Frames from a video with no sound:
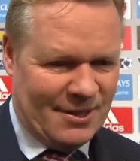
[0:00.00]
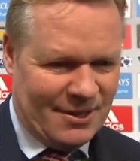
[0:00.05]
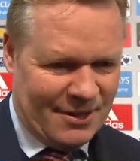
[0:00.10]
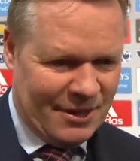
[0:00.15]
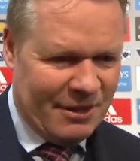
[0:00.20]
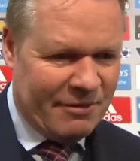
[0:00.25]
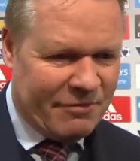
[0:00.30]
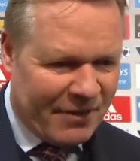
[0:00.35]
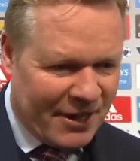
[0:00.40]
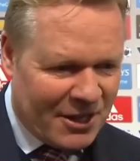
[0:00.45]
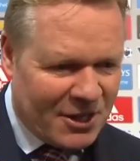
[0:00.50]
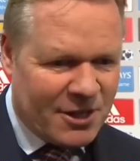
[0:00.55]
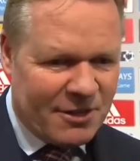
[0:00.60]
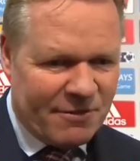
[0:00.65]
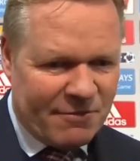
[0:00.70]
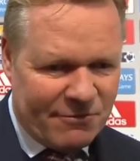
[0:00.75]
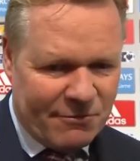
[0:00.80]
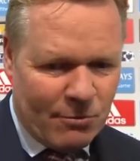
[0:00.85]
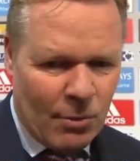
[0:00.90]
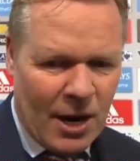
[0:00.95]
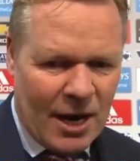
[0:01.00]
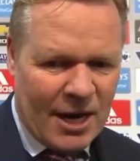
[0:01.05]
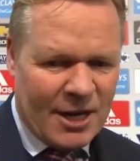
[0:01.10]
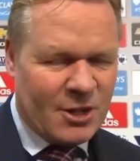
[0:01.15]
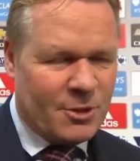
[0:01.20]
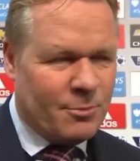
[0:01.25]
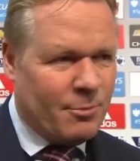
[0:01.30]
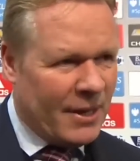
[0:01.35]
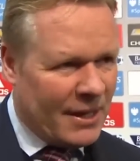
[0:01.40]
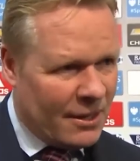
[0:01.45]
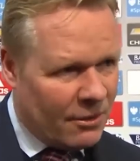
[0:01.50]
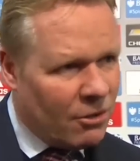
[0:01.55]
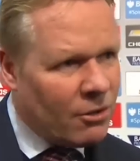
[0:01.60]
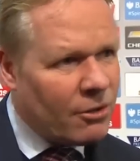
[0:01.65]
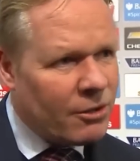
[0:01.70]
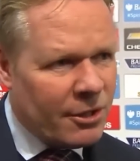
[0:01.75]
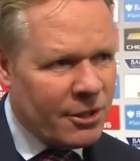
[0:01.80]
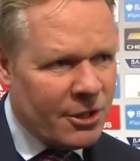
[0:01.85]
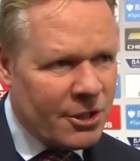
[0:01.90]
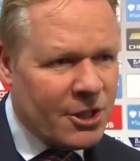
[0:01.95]
defensive-wise, better
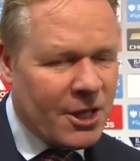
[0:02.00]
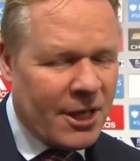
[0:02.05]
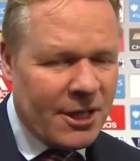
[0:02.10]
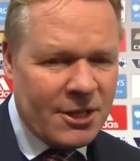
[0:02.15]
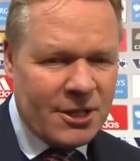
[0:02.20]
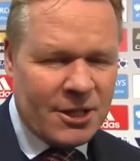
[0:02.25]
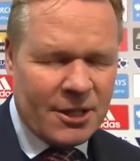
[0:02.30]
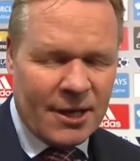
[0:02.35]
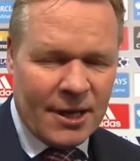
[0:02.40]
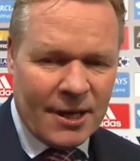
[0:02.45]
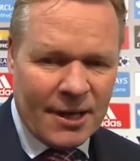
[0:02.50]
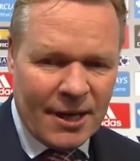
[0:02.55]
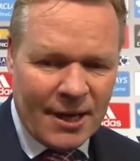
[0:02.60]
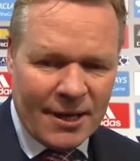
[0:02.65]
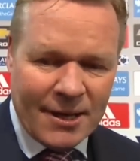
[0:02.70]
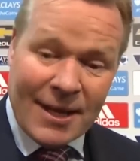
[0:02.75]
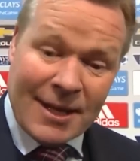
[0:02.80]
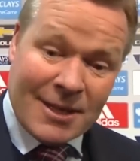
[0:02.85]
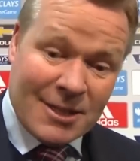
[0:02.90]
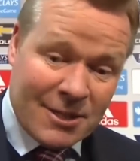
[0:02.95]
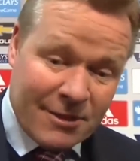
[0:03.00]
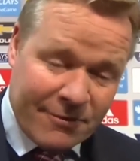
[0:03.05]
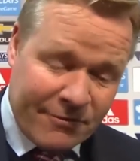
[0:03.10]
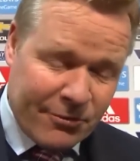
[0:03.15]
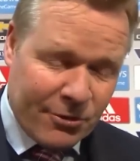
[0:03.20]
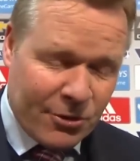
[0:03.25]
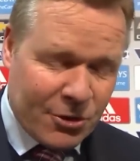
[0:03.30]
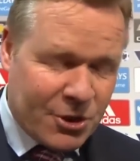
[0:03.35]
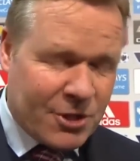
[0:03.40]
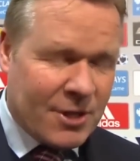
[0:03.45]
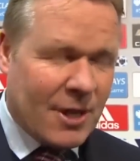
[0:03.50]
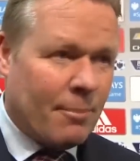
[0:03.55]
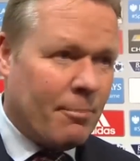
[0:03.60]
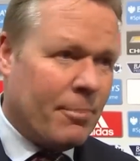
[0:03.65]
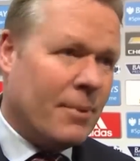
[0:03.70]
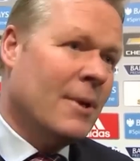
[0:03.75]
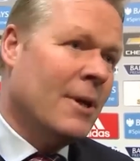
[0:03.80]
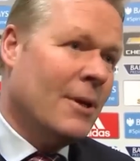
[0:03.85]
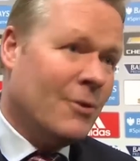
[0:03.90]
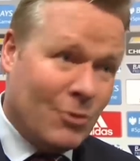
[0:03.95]
organization, and, and that's the first step
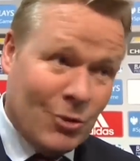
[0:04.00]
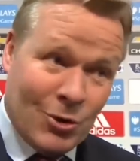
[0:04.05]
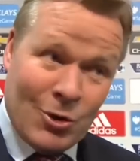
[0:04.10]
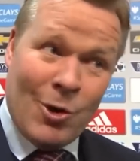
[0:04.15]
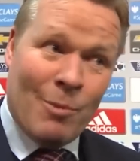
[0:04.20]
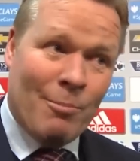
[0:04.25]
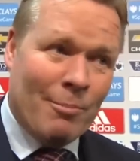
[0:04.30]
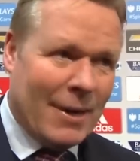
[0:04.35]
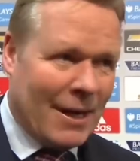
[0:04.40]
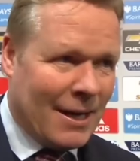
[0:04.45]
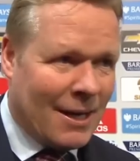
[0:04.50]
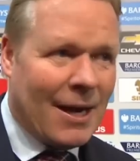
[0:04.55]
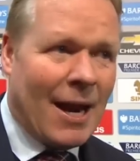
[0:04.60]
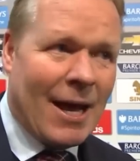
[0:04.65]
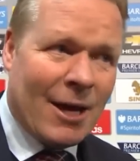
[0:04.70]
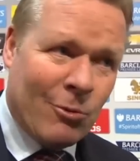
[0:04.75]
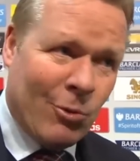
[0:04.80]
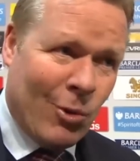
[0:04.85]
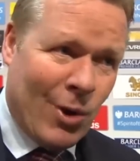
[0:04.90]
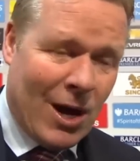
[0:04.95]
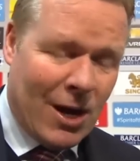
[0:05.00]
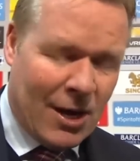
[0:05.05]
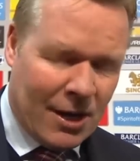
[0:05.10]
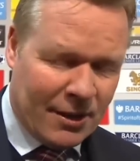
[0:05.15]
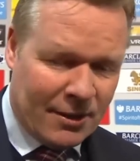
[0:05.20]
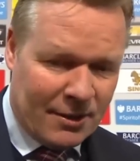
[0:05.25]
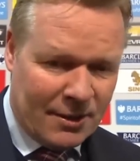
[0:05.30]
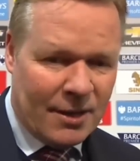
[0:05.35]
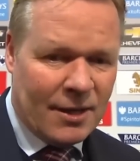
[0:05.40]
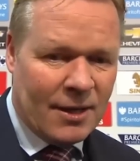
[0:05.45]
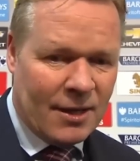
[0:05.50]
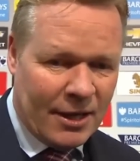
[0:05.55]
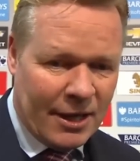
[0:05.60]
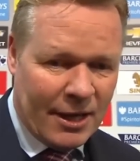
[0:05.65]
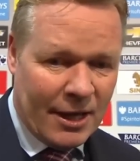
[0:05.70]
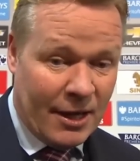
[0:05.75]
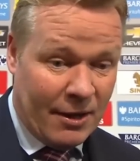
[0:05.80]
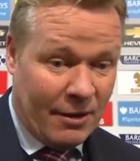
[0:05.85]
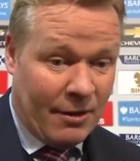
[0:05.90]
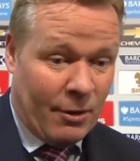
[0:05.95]
to come back like we are
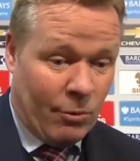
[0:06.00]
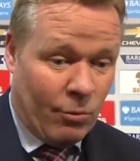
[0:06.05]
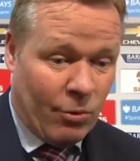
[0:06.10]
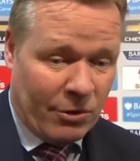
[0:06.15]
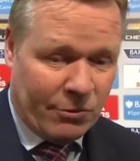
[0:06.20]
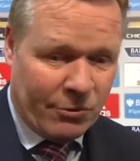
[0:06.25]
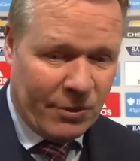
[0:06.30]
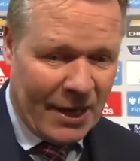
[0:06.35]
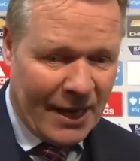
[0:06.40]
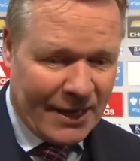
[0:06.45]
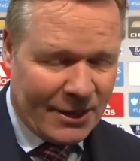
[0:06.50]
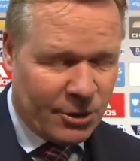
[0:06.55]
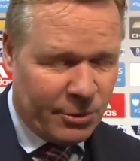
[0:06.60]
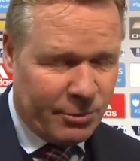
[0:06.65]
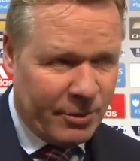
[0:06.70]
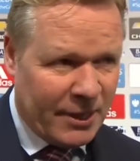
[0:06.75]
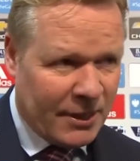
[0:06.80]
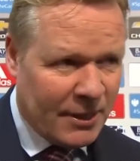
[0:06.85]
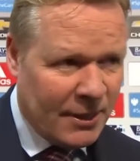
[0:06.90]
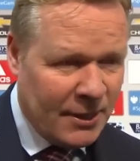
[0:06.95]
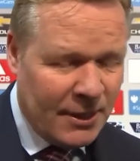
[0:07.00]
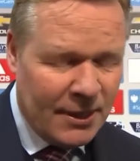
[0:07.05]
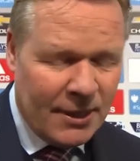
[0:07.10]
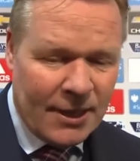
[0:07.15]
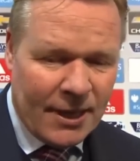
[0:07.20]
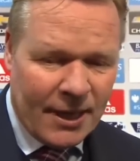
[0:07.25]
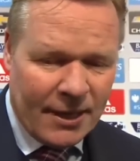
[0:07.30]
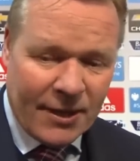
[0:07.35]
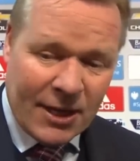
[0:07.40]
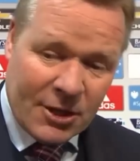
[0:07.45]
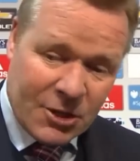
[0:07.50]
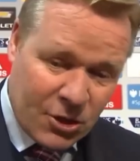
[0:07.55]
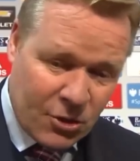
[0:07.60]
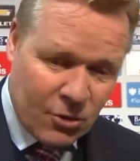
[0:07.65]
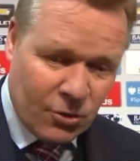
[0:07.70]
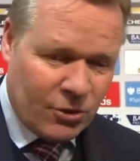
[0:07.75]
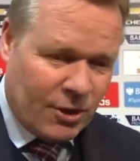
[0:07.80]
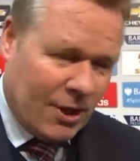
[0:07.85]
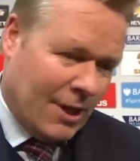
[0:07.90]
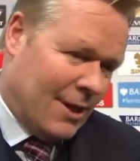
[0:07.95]
and, and what we like to be, and that's
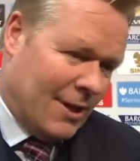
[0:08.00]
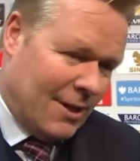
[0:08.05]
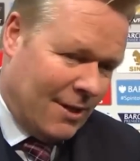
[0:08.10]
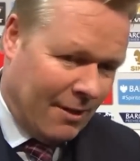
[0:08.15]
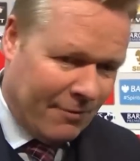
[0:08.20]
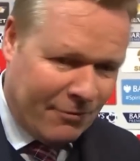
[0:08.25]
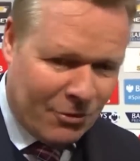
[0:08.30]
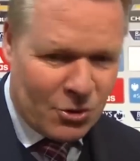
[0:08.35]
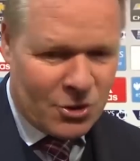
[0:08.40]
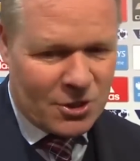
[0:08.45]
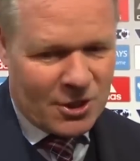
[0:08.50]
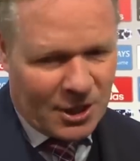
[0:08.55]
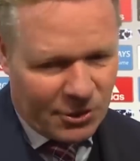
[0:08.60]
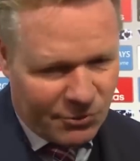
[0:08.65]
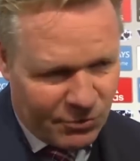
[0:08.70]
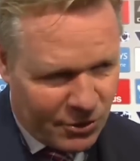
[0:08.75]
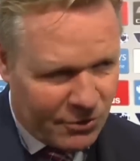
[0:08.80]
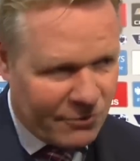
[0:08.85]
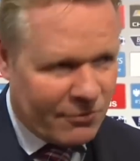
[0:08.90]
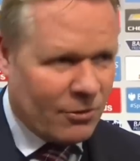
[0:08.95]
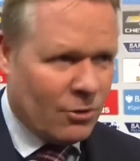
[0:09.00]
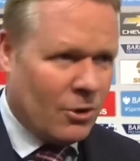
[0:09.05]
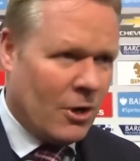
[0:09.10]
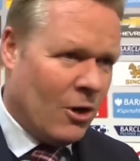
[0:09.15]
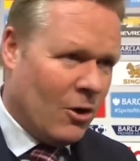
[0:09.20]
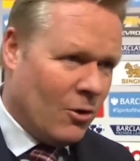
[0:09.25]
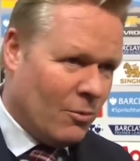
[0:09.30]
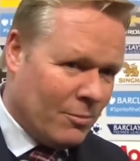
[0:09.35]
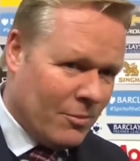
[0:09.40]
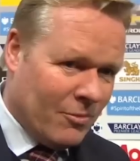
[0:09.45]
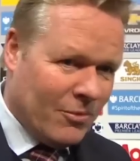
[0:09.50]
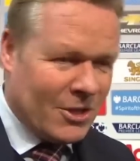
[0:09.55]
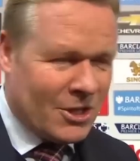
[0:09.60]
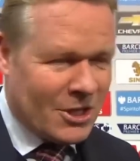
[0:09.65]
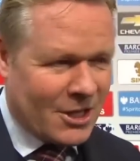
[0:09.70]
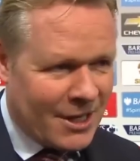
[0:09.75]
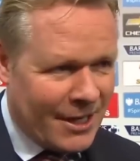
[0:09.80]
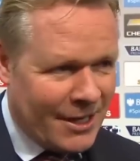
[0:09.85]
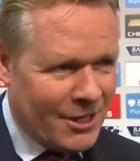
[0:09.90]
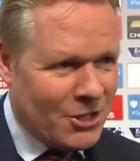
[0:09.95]
good. And if you start Watford home with
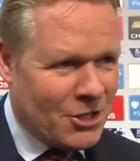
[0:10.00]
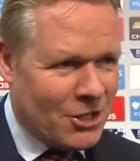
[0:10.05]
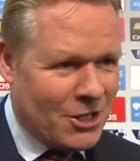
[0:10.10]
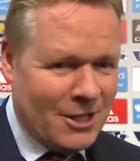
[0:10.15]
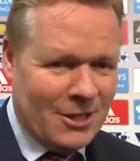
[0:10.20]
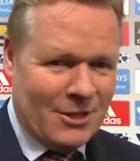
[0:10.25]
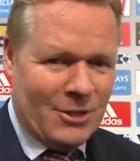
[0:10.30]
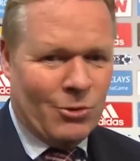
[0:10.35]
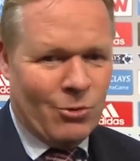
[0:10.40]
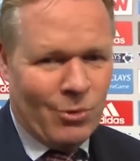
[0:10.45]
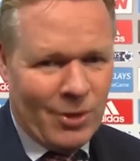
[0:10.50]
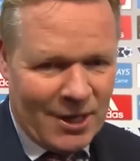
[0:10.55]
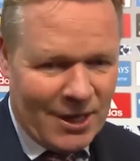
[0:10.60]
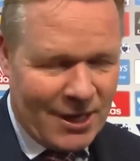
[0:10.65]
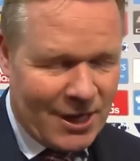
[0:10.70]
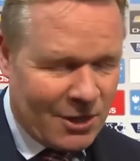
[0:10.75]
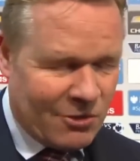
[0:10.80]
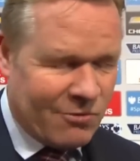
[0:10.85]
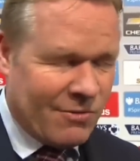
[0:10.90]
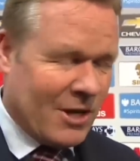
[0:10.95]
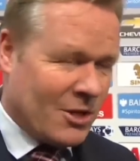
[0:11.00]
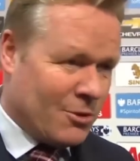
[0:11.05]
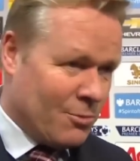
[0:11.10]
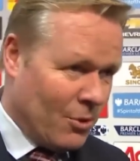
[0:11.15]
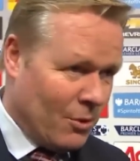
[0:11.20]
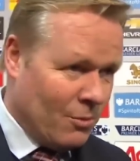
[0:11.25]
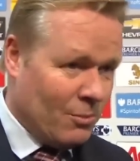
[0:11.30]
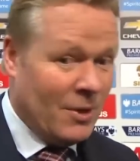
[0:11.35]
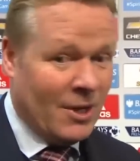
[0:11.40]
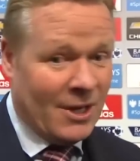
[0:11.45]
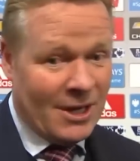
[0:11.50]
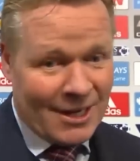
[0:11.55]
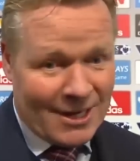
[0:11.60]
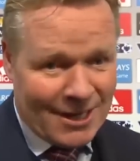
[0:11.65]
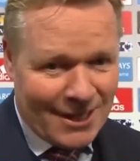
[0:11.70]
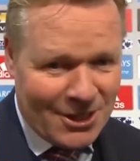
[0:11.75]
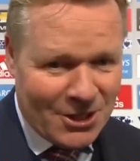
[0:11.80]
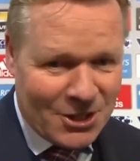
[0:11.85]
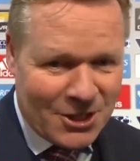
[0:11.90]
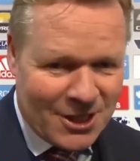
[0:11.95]
a clean sheet, you win against West Brom a
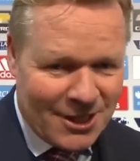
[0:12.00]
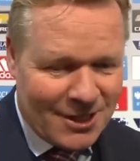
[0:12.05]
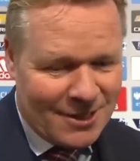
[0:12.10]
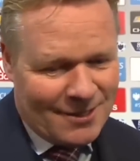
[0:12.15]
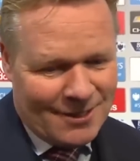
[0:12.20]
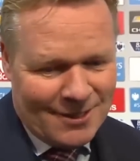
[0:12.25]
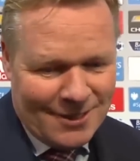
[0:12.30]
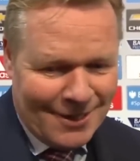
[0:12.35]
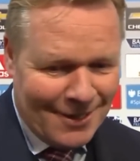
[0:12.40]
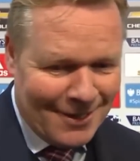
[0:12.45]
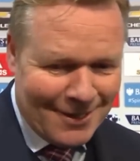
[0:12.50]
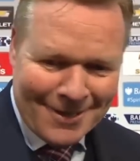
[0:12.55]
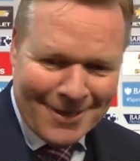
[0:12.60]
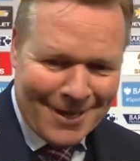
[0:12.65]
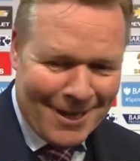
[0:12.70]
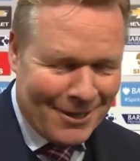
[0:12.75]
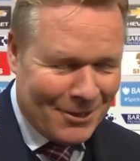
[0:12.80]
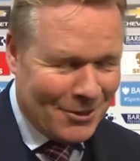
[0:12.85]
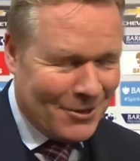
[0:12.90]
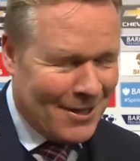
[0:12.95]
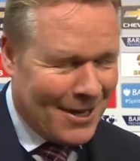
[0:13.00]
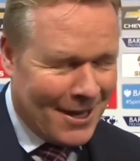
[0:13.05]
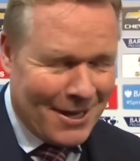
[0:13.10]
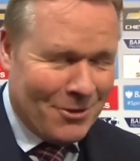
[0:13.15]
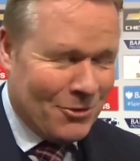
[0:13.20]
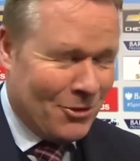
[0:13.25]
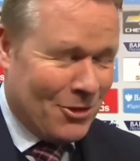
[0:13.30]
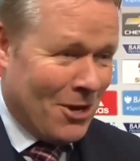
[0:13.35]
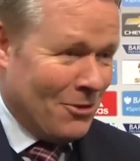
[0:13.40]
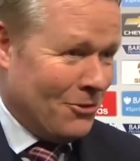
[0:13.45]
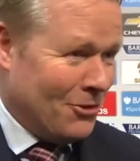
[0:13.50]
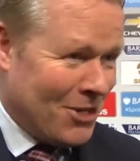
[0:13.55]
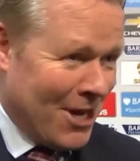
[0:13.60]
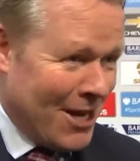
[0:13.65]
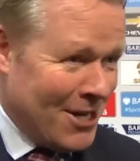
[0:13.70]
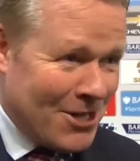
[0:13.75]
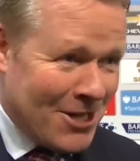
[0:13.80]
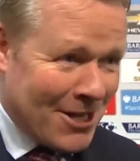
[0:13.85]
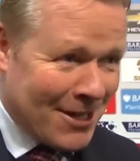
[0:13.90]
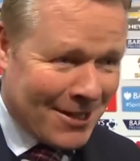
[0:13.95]
clean sheet, then you don't
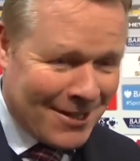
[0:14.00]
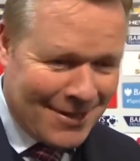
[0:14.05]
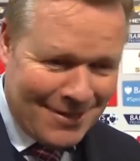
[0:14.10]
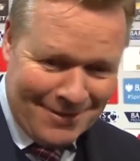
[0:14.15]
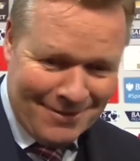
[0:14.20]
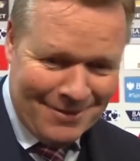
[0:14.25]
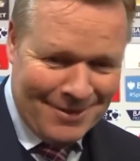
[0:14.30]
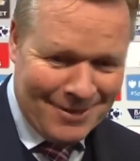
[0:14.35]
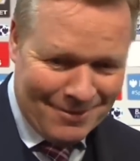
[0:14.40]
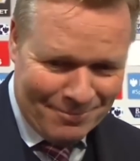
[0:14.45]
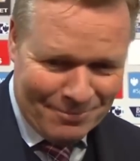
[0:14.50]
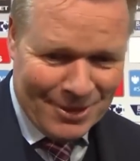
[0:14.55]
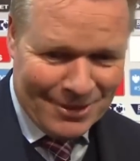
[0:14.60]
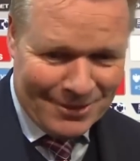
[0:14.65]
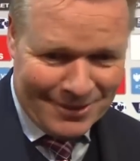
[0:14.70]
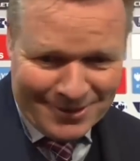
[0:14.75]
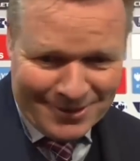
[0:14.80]
change it. But